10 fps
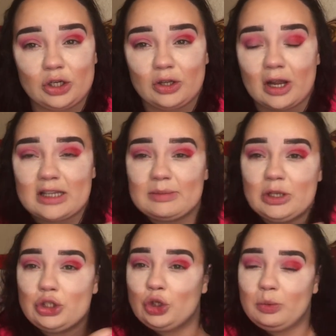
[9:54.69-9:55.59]
There hasn't
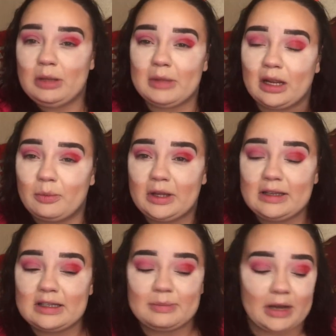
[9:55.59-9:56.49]
been too many makeup
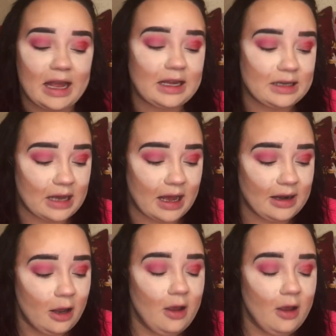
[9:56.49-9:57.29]
releases, but I cannot